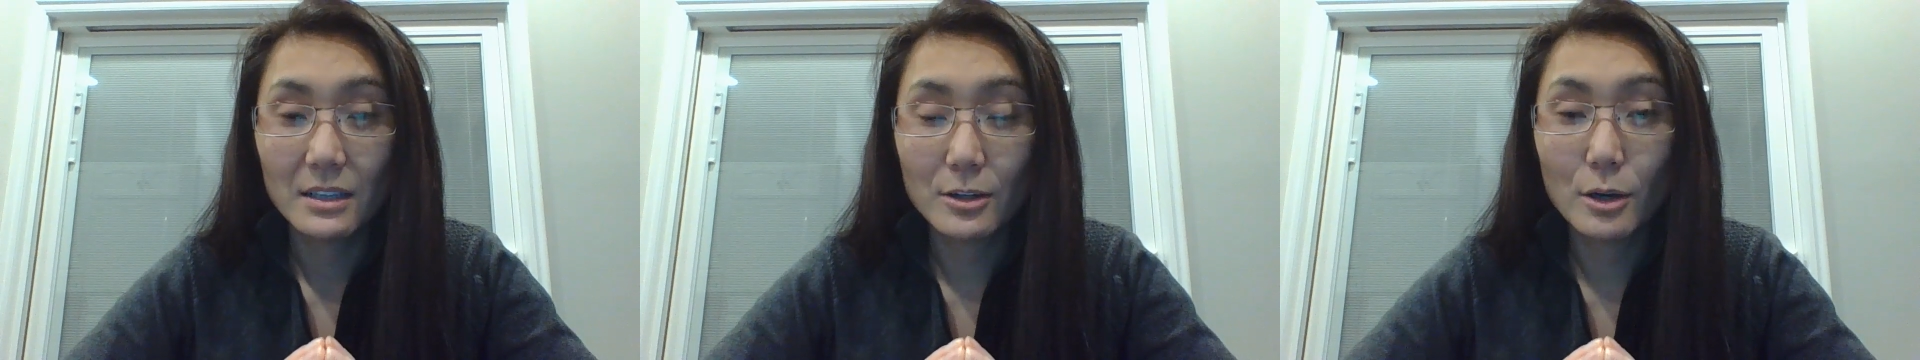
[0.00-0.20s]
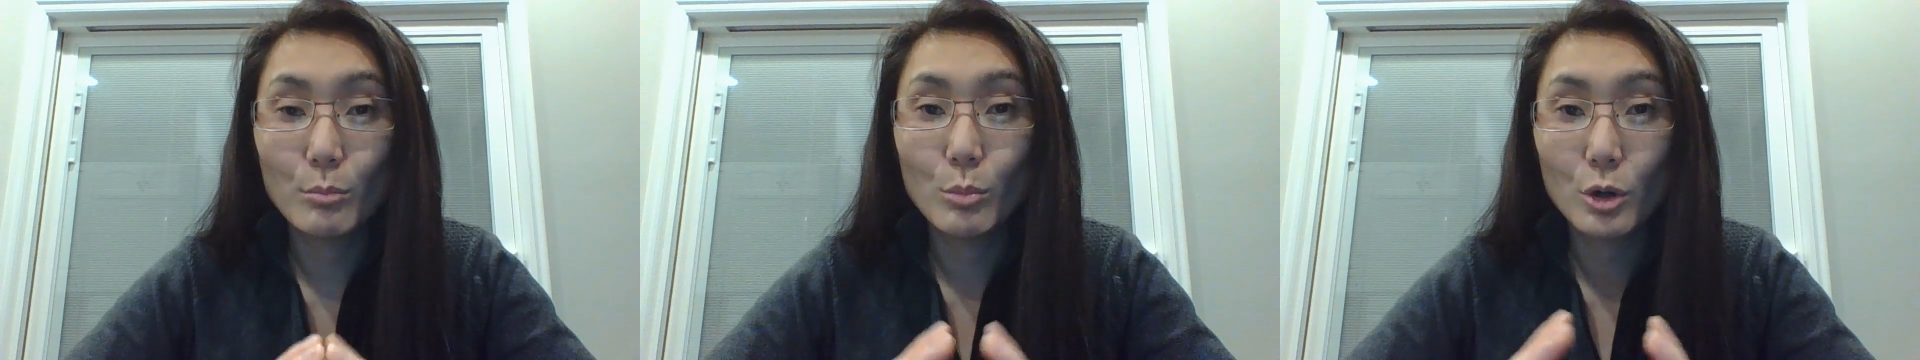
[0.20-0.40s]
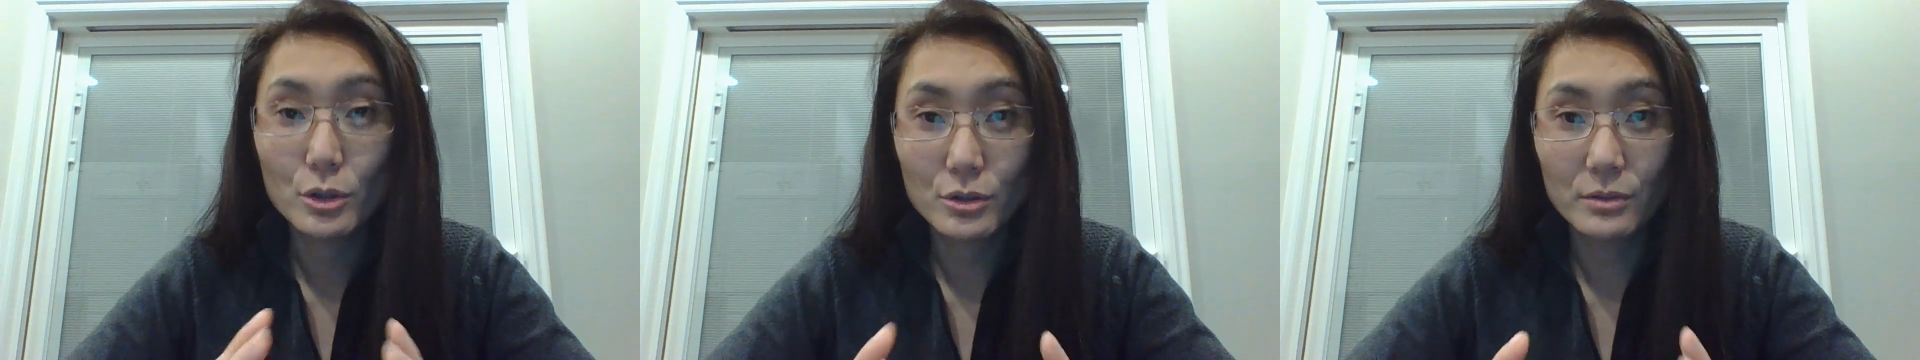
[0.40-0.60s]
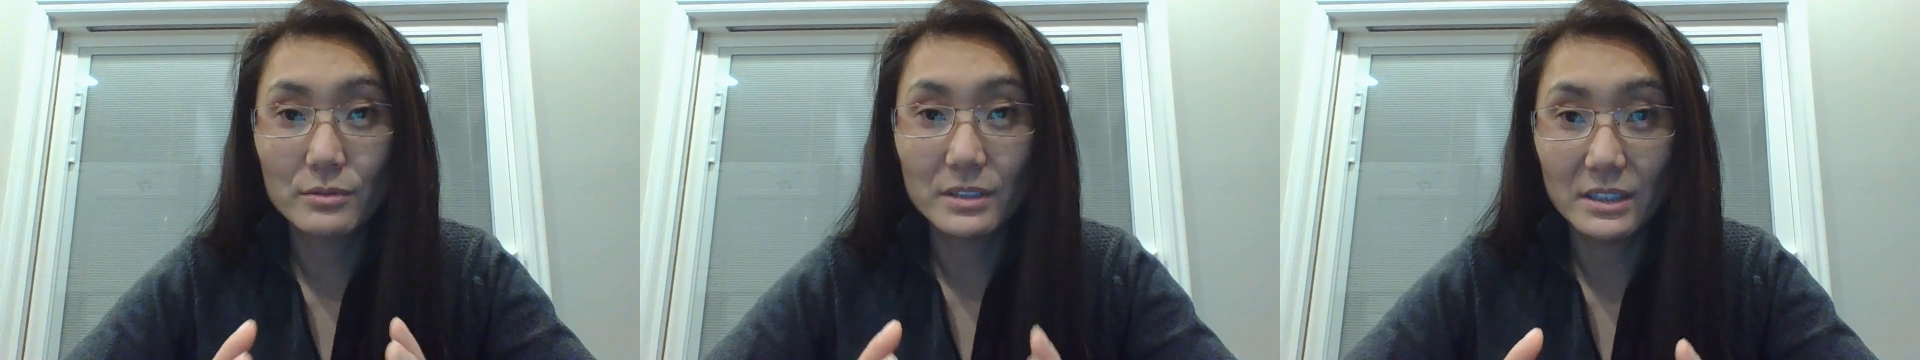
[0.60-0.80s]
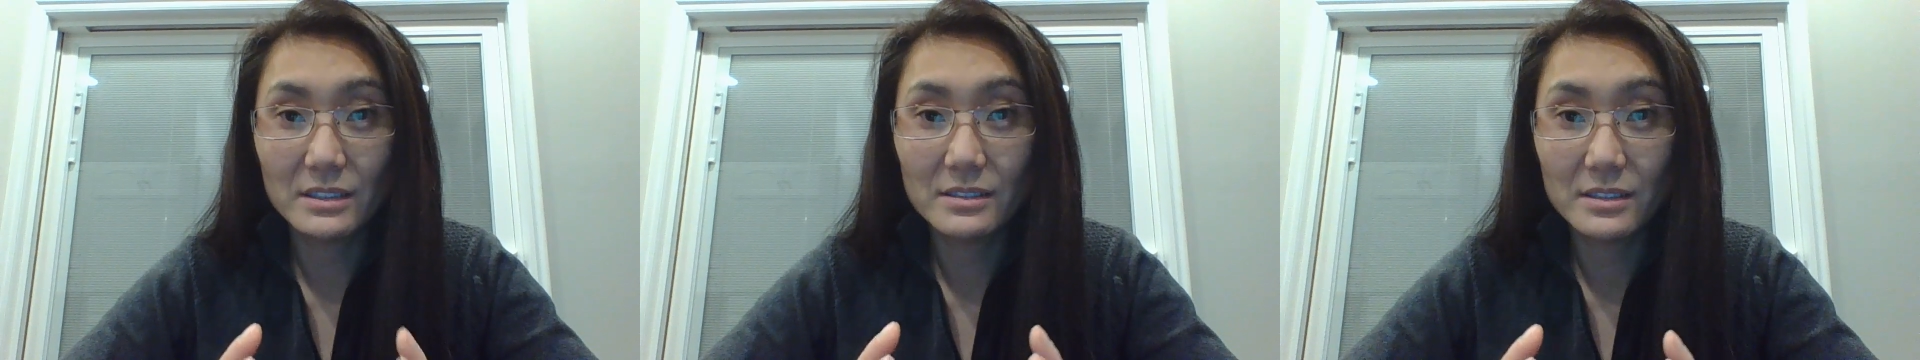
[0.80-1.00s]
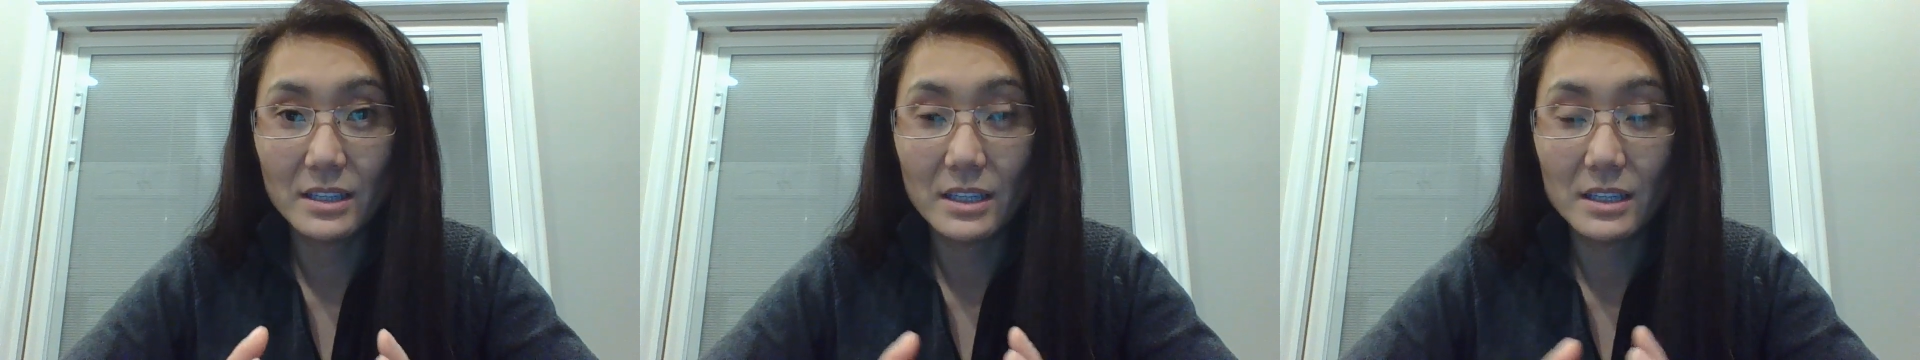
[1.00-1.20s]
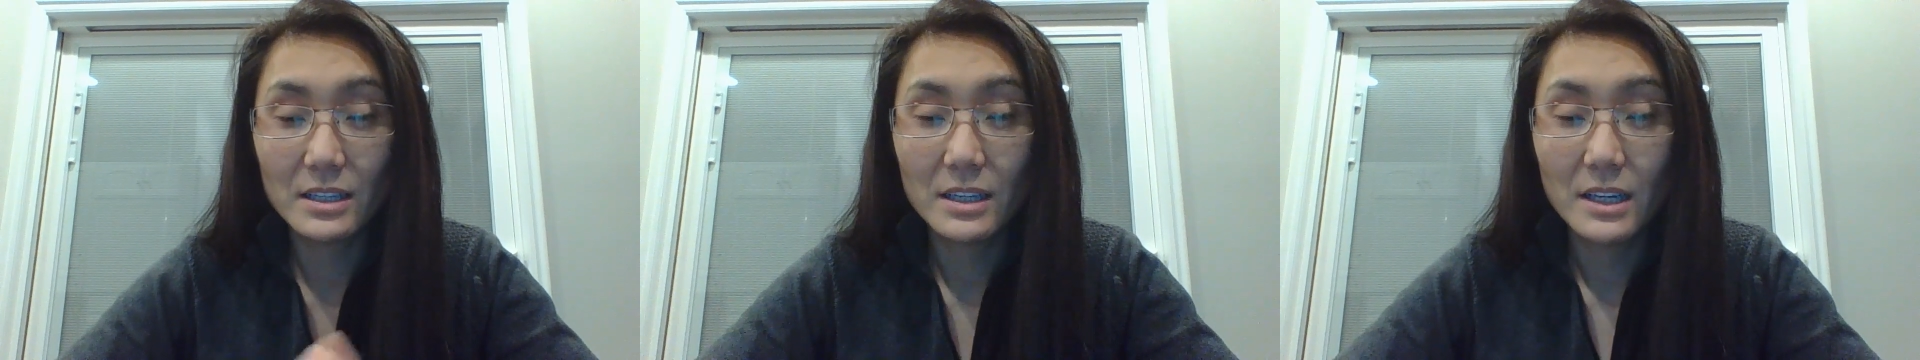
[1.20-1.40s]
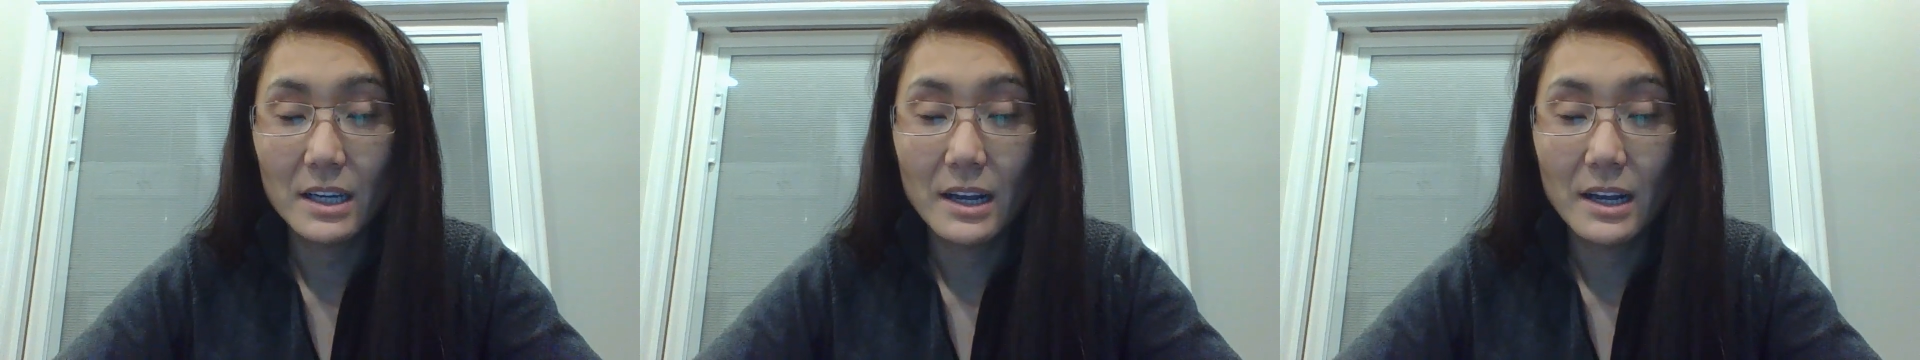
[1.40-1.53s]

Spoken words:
commercial real estate,